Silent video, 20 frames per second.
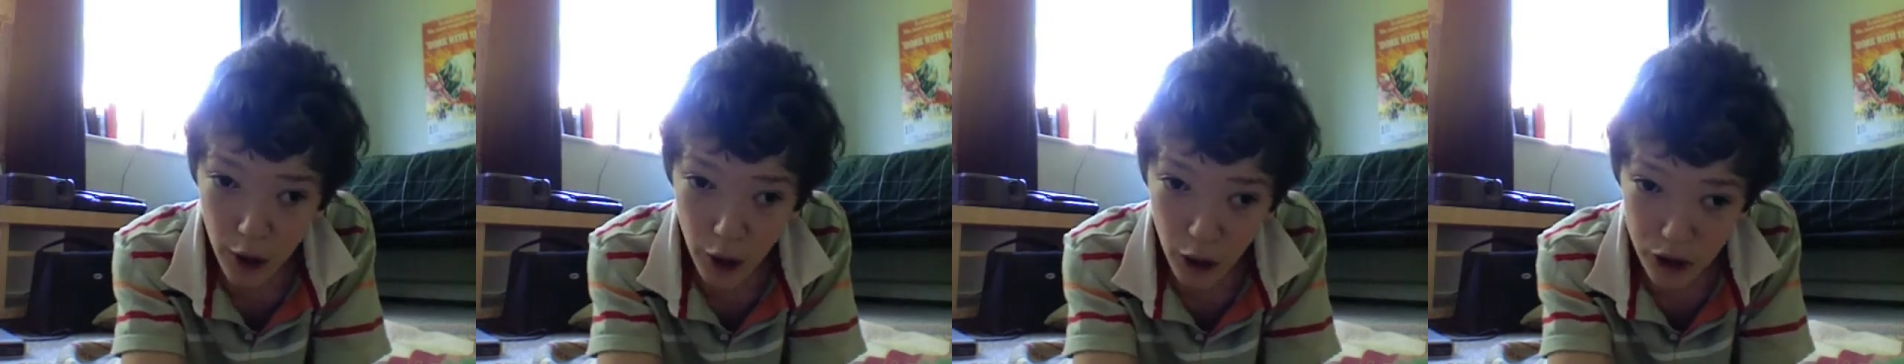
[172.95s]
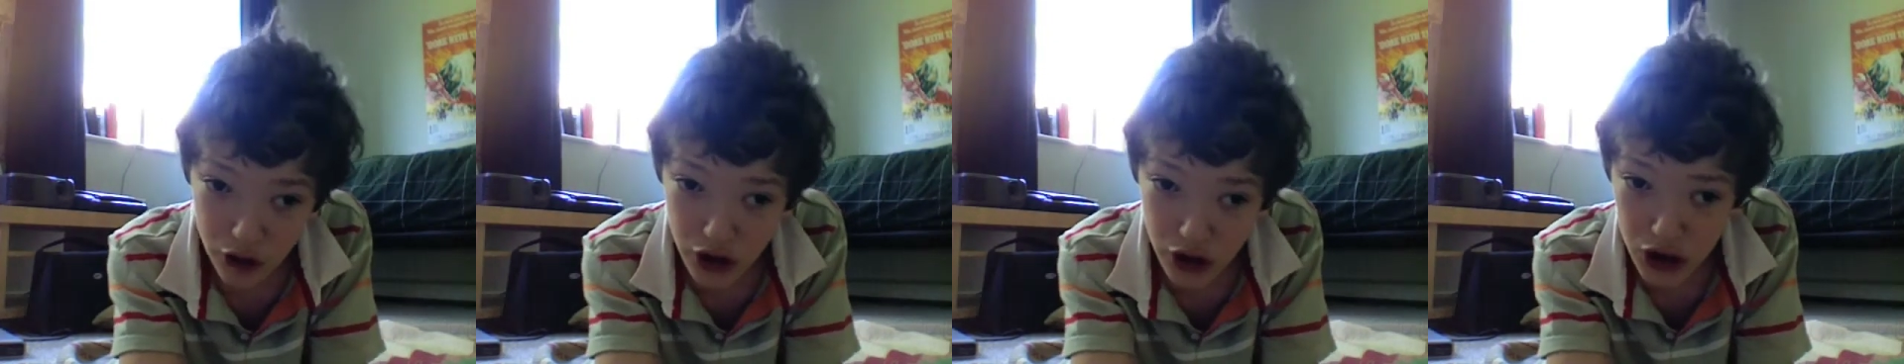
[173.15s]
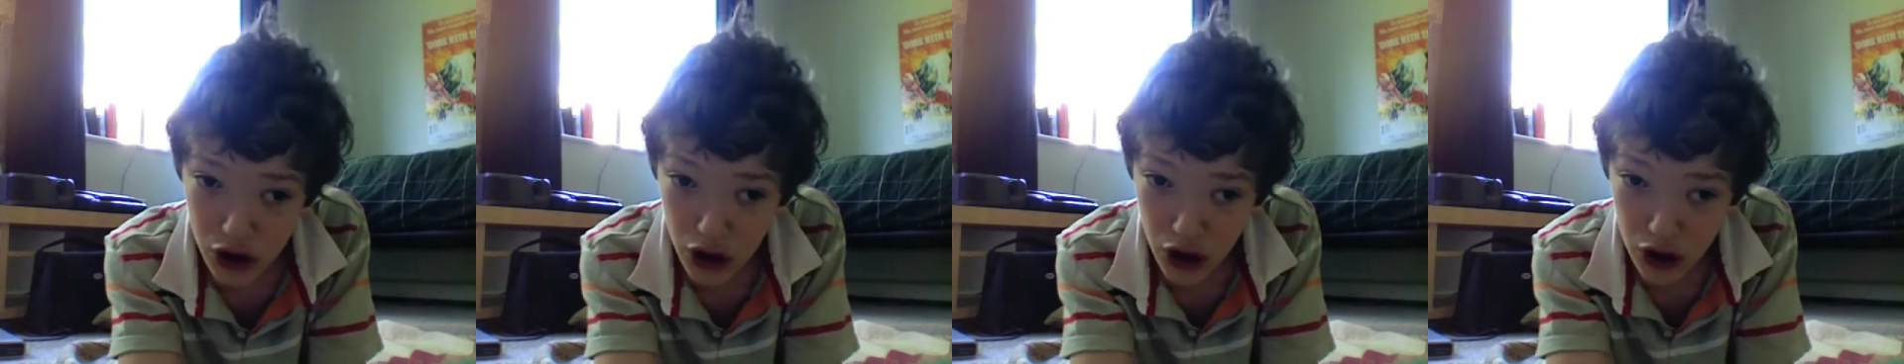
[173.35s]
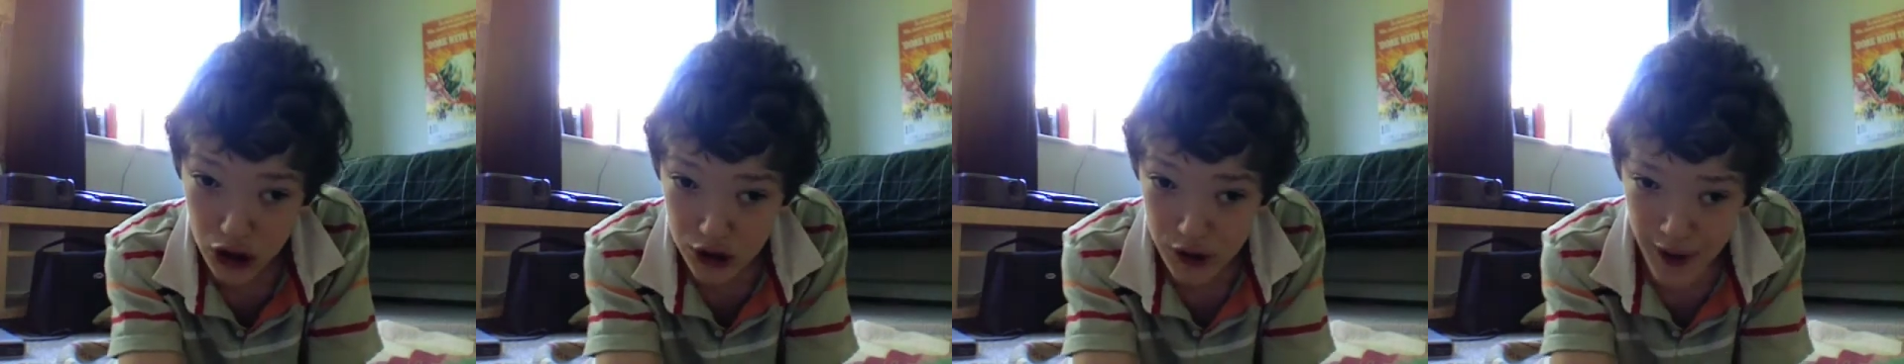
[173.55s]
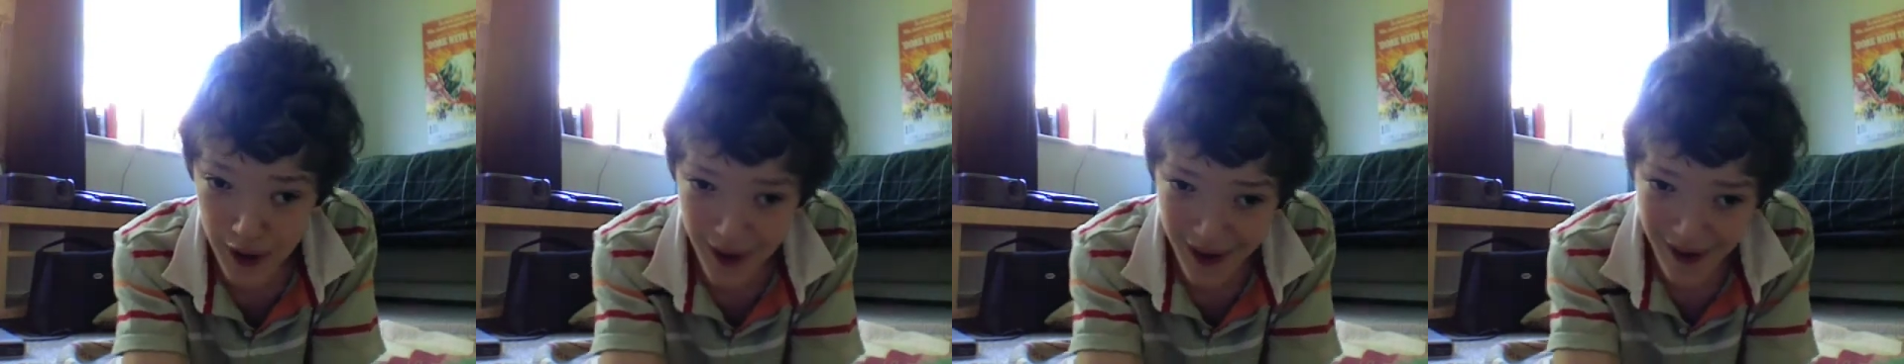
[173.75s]

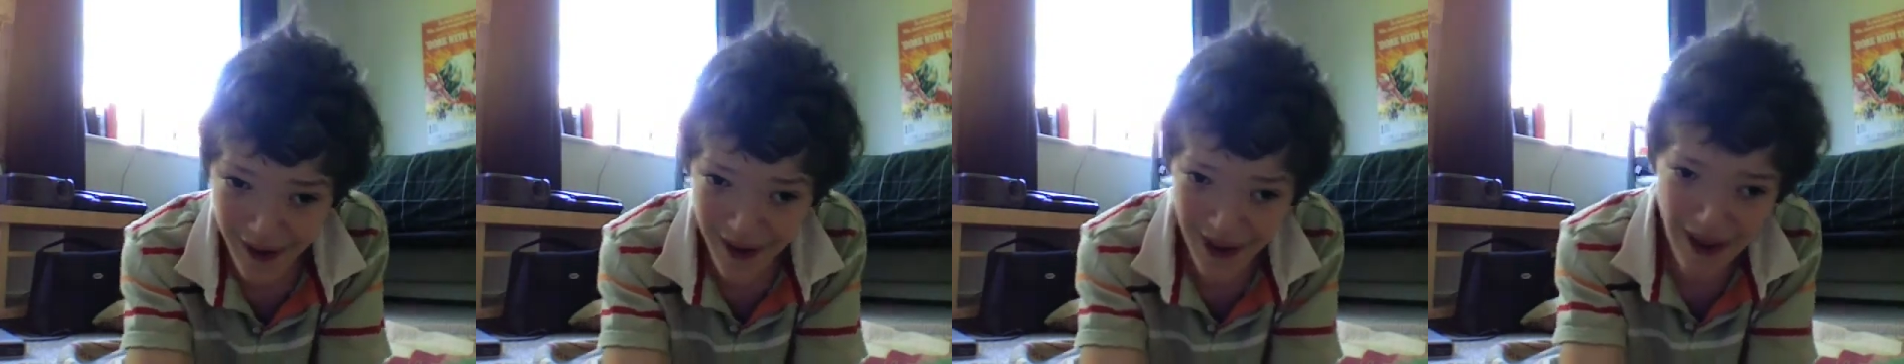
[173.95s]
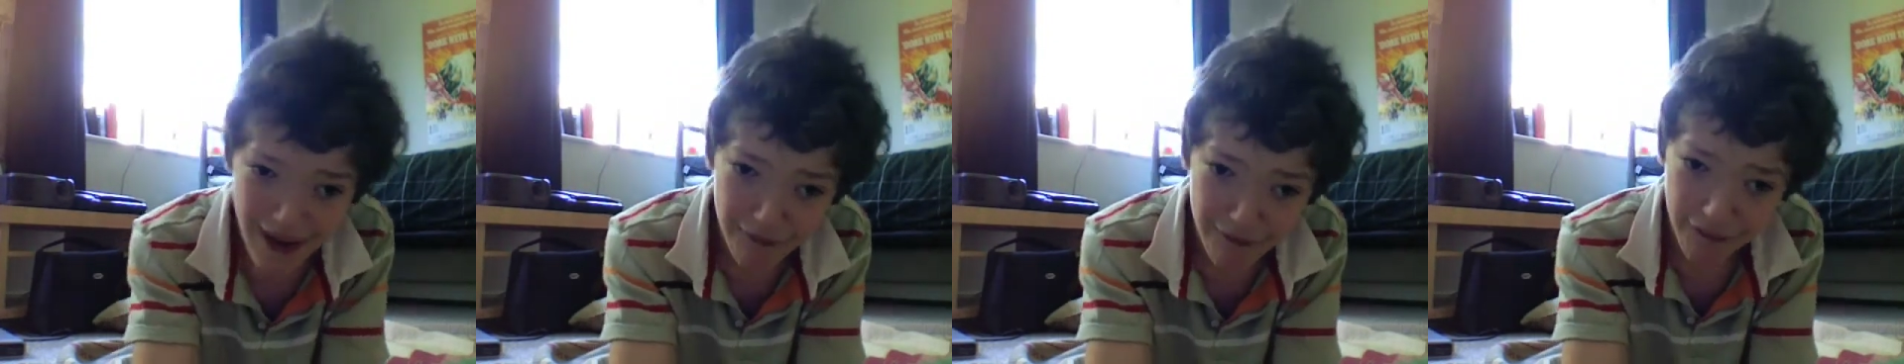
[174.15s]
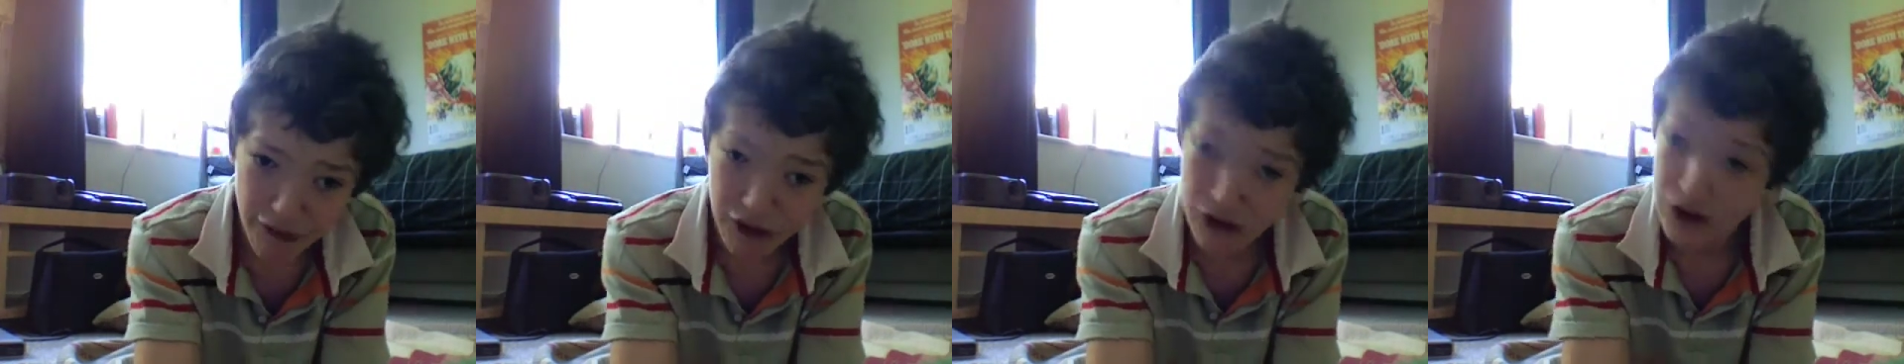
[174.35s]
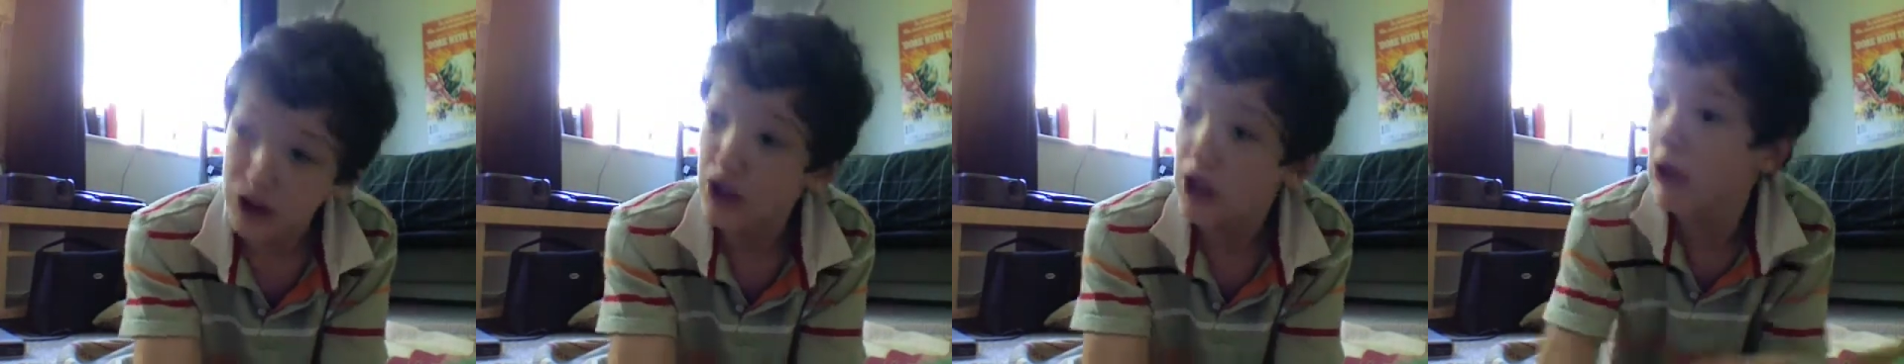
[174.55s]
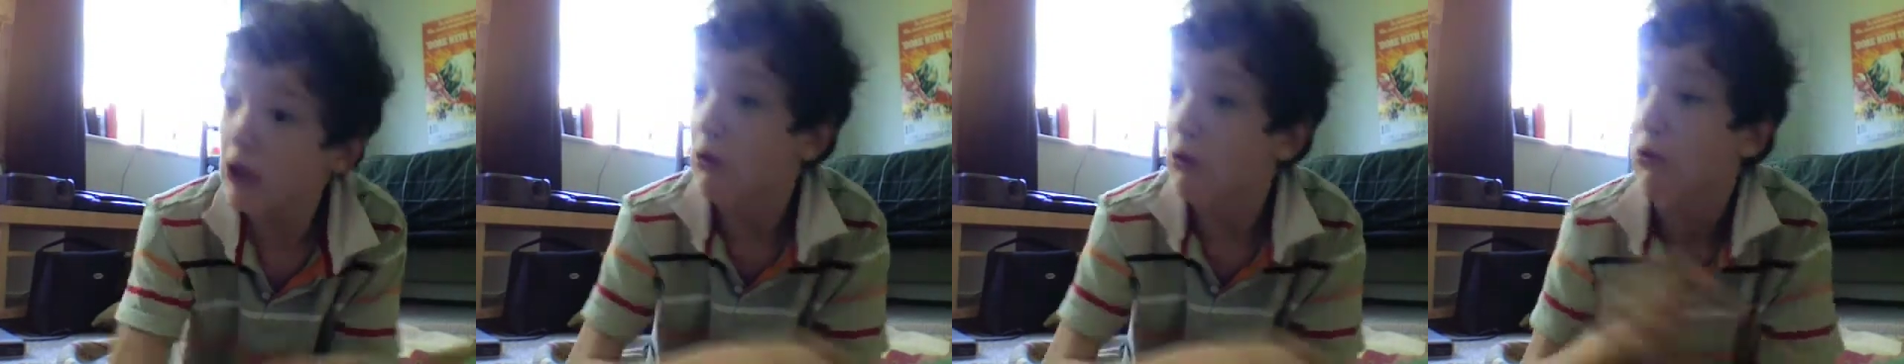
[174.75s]
conscious effort
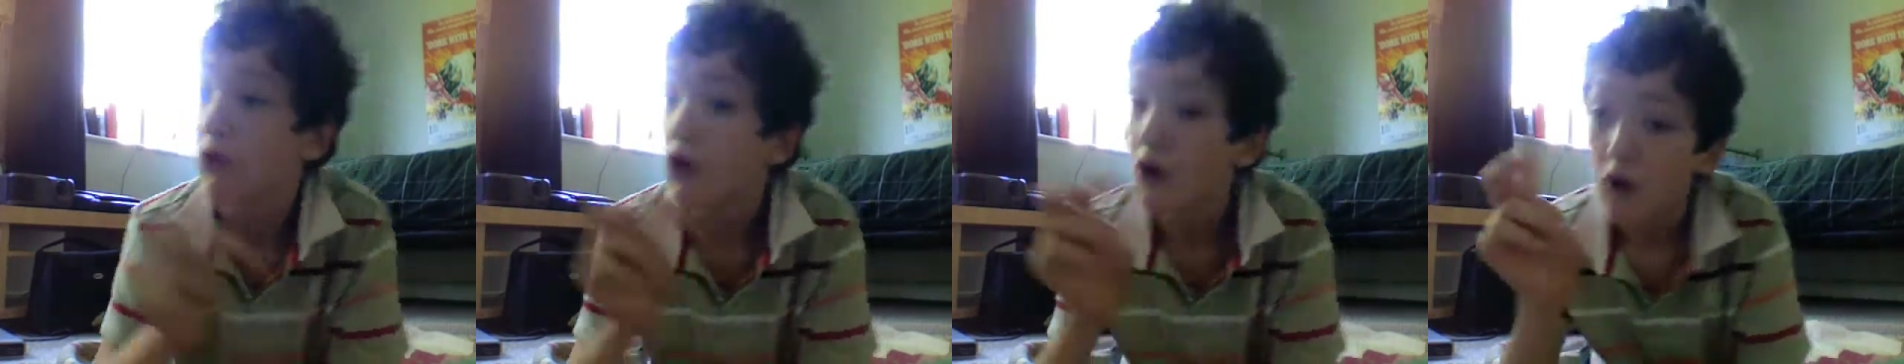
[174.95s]
to.